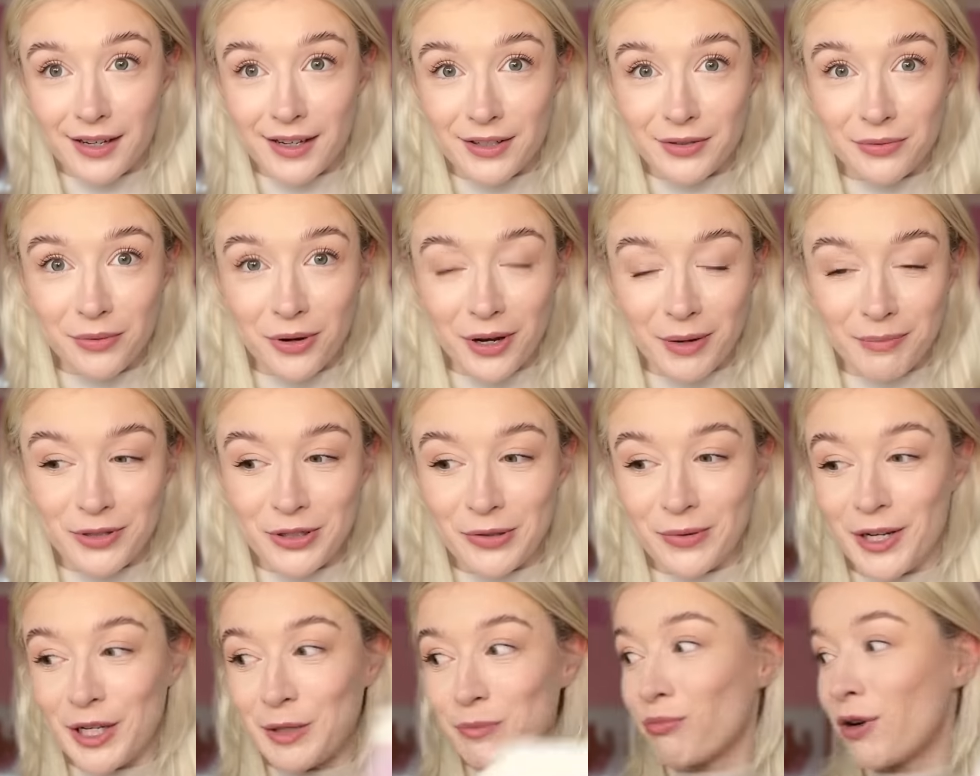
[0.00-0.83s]
is what I'm
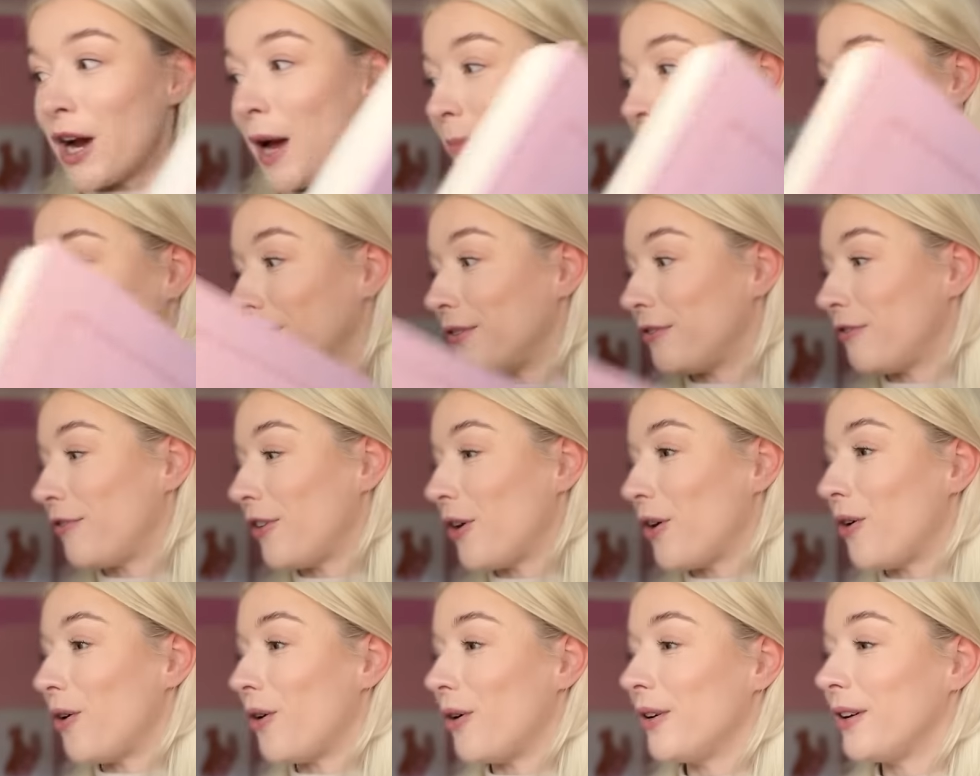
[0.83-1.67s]
doing, prepping
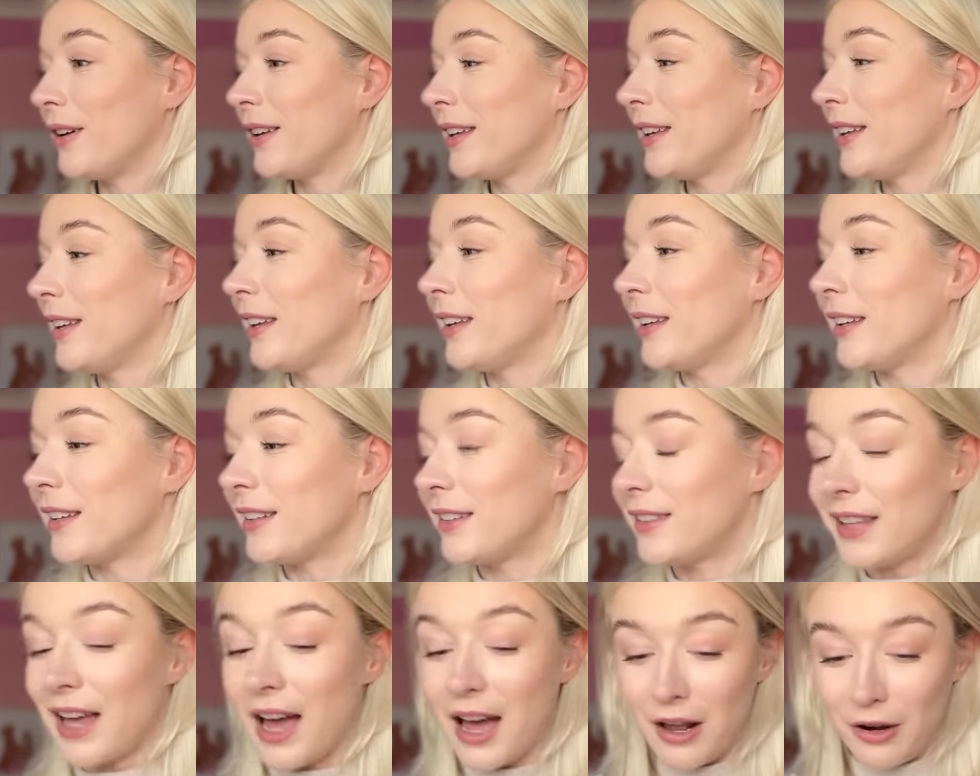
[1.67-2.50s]
for
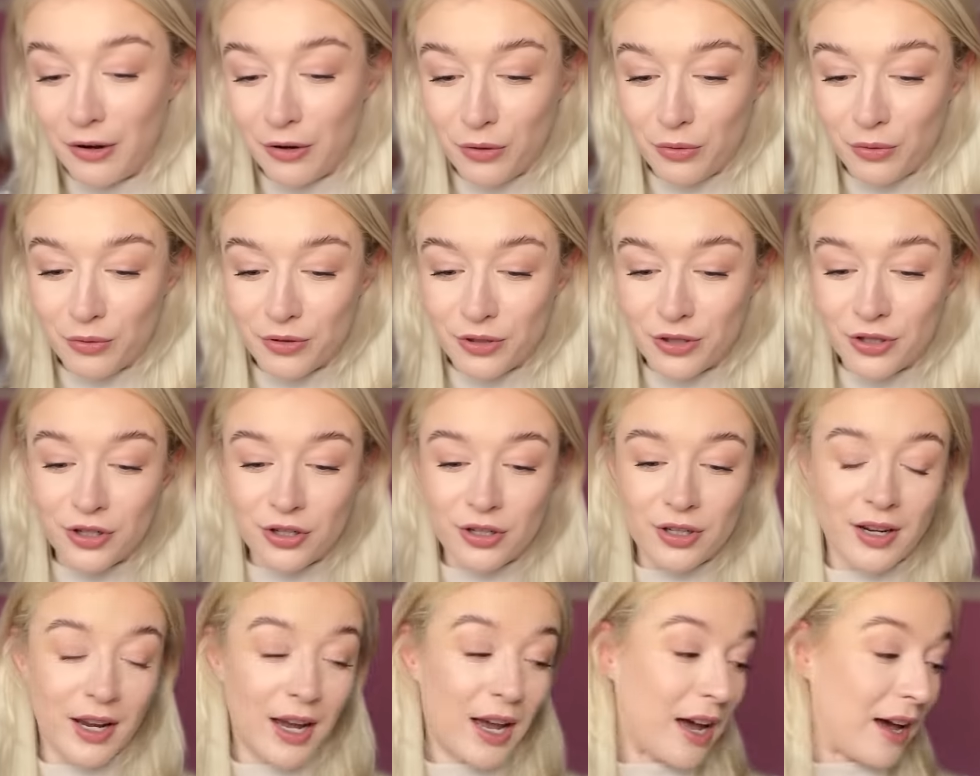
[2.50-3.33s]
that
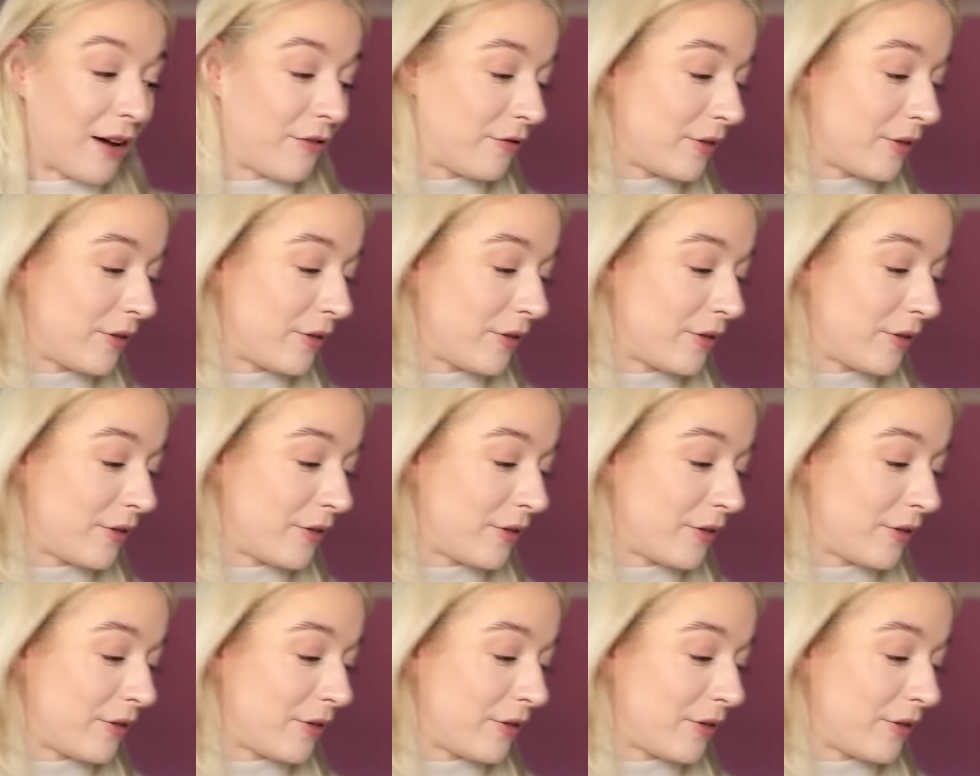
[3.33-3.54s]
launch. I have